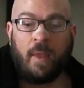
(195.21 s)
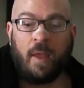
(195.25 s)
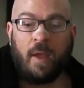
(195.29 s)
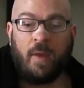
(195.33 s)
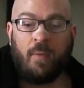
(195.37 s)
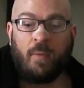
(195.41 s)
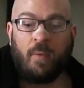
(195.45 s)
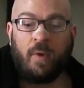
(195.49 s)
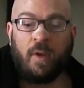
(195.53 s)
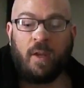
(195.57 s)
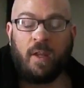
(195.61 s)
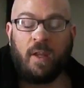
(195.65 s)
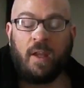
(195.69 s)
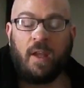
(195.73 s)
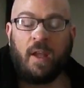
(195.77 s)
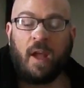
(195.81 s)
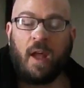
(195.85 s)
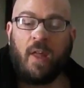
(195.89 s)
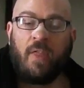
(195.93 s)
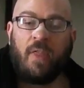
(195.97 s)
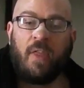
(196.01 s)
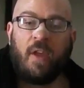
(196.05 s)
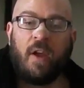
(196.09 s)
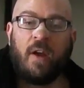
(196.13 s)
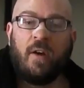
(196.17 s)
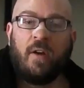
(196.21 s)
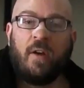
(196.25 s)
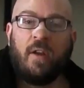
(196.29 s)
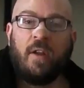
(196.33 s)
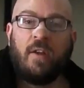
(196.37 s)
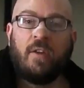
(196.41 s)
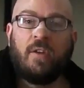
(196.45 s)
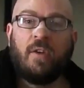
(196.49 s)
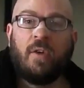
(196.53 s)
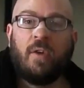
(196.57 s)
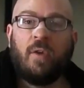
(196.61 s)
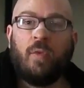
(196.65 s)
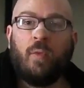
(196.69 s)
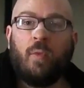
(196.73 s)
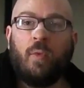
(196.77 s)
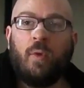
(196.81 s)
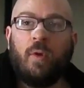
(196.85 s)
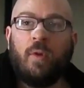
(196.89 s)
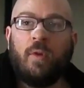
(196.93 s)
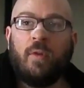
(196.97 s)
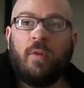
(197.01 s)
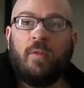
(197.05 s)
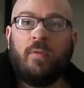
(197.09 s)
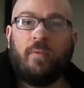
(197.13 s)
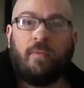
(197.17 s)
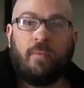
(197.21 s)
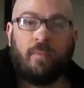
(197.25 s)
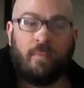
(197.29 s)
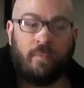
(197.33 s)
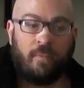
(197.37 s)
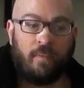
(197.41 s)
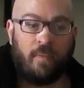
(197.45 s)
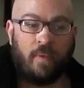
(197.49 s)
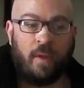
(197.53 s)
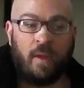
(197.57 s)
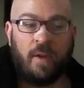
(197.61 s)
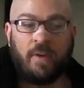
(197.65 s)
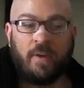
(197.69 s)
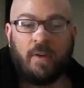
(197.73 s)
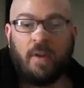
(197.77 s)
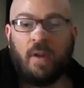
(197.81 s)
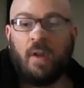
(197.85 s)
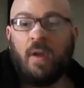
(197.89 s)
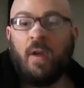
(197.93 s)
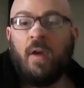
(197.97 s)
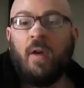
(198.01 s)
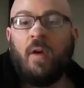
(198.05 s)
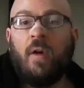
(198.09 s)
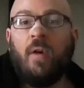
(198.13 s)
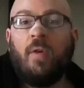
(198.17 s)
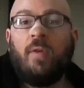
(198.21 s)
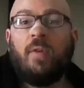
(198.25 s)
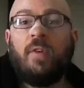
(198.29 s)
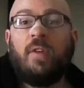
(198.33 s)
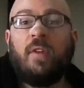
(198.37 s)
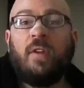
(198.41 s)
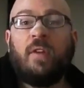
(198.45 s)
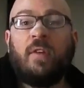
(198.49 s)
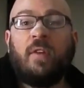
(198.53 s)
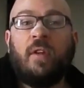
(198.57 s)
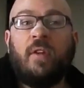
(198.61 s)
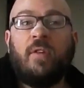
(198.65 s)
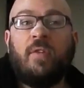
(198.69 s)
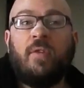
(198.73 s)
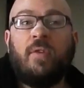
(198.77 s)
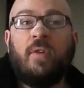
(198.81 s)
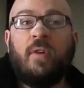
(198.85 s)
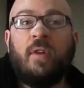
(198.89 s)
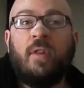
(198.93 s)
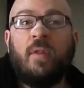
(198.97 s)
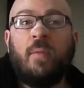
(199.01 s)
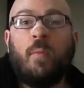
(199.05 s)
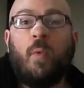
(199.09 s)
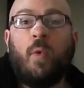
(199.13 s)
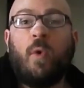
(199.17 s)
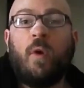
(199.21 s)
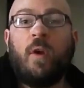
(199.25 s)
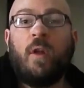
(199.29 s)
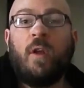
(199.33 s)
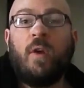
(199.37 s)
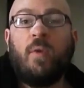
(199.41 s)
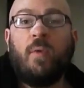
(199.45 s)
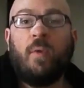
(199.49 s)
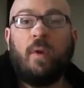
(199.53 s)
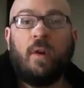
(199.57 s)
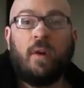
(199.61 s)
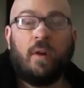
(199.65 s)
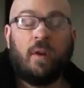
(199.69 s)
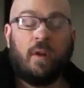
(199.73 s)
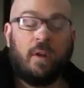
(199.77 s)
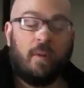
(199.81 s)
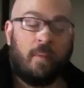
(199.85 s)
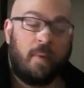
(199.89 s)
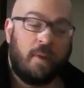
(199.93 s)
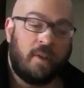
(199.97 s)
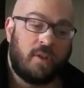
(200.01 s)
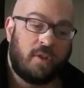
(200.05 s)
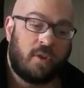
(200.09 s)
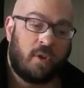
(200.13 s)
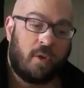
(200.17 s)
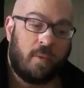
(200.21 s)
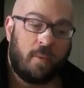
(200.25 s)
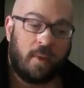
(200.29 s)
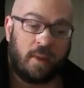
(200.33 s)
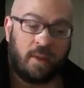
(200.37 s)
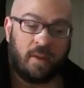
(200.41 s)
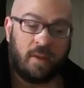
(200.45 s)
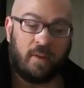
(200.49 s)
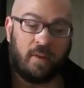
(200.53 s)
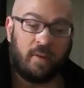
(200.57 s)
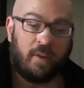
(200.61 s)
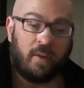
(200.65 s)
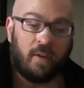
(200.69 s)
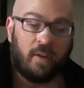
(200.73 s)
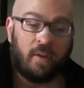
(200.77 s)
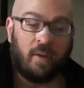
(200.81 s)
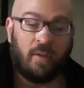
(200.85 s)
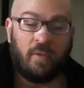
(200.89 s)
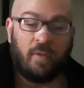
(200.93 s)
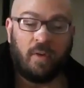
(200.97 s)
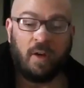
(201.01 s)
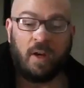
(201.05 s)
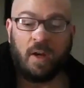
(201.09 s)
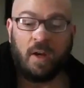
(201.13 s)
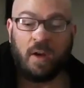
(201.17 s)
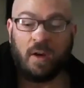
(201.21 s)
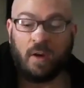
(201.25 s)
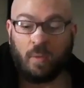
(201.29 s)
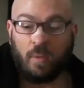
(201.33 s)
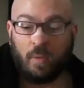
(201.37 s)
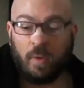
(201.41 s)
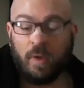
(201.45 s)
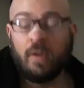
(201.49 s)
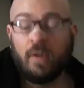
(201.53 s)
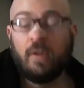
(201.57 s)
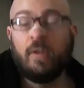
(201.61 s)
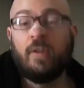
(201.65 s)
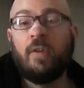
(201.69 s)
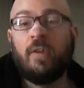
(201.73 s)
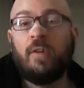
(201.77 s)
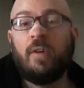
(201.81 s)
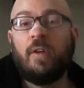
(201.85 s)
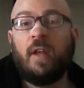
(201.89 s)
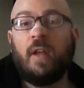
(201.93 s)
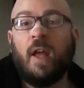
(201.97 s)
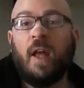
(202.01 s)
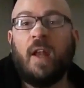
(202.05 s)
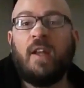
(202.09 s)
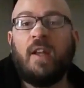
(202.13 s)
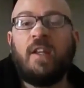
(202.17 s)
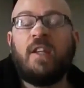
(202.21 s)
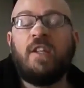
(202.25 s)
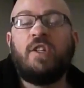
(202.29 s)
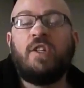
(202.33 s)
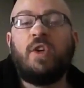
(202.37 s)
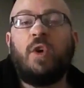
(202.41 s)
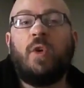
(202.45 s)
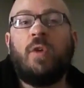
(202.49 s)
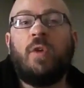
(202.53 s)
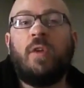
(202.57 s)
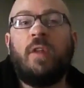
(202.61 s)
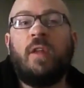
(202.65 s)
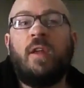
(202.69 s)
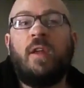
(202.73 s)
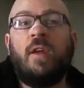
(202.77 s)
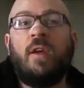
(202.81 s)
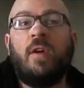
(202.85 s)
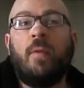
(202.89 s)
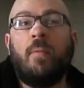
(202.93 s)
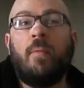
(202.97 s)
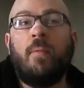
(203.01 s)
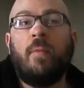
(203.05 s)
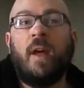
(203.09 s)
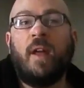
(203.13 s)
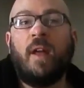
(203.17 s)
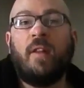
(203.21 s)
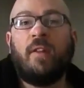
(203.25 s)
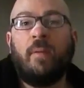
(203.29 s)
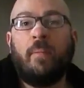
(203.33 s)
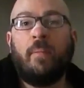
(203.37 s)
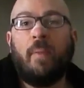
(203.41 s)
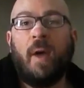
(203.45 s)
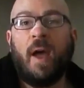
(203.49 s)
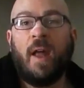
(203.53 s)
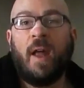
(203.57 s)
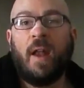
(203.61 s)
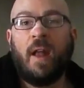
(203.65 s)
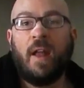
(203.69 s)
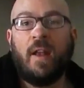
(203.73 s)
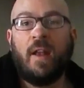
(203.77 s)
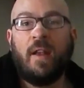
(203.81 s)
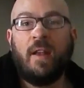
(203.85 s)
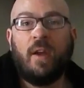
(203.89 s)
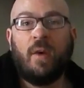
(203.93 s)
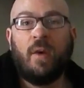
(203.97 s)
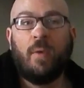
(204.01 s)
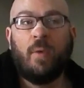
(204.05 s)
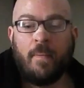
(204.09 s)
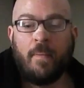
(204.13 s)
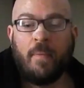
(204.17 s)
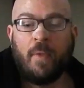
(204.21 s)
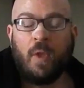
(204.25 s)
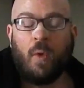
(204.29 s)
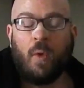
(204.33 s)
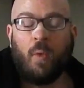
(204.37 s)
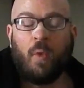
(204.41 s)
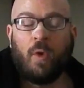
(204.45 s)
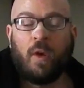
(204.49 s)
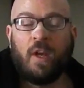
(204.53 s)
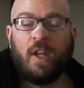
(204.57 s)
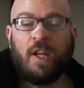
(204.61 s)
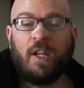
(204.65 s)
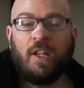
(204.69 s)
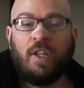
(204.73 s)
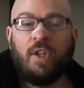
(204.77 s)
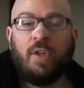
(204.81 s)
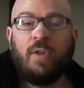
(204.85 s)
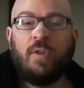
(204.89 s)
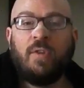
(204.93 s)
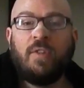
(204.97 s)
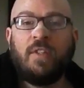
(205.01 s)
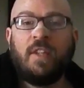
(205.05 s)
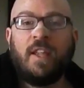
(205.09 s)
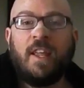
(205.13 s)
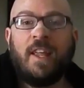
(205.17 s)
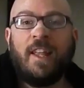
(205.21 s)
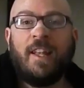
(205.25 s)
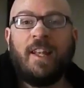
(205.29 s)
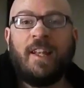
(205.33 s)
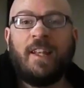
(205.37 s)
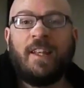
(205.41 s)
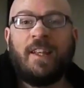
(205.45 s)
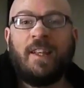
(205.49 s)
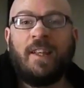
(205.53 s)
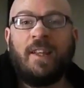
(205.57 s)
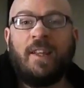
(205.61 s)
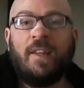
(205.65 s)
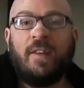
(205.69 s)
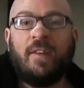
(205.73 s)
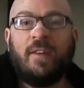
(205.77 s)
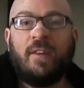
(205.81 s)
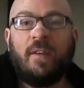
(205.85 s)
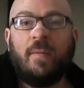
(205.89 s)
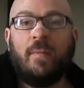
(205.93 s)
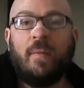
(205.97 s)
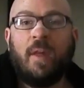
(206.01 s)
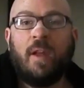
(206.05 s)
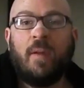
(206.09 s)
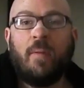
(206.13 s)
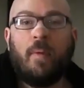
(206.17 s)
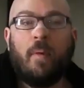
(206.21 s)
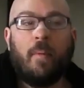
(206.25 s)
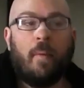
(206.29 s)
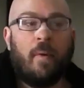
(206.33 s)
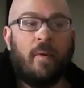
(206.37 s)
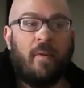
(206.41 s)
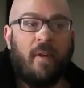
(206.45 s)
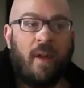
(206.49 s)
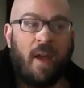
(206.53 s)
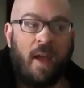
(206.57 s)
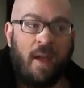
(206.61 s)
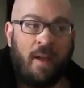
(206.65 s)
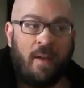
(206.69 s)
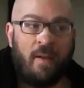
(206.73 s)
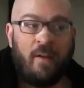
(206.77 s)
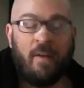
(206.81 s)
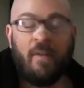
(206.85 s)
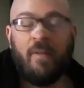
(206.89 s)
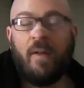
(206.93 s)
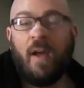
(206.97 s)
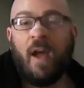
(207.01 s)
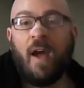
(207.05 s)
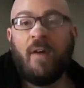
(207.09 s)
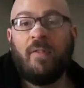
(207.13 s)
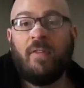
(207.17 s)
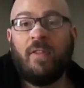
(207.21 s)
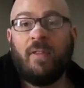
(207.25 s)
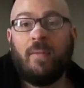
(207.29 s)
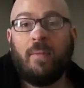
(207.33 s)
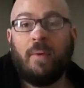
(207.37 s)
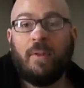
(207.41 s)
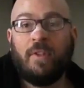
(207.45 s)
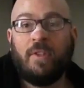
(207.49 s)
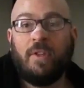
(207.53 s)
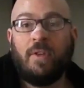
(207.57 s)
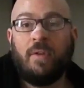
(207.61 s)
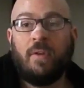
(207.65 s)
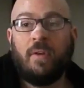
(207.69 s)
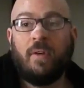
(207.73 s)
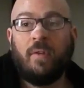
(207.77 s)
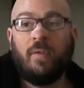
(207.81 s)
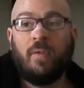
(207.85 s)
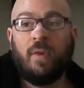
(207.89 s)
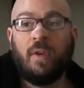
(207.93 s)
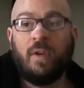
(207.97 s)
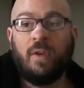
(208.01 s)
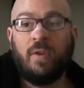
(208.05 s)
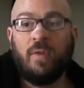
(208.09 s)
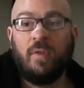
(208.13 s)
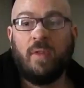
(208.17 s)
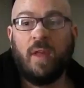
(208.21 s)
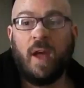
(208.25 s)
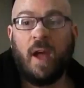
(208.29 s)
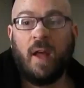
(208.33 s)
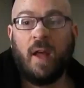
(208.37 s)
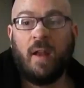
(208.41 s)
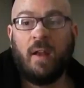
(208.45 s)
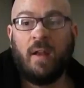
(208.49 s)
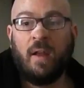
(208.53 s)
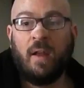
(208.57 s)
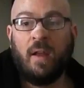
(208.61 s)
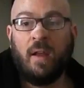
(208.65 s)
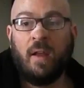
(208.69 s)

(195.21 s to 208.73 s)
And when he got there, he told Wilton at oh six hundred in the morning, we are going to be storming this hill over here. Wilton looked at it and told him, that's a bad idea. We're going to lose at least a minimum of, of half of the platoon if we do that.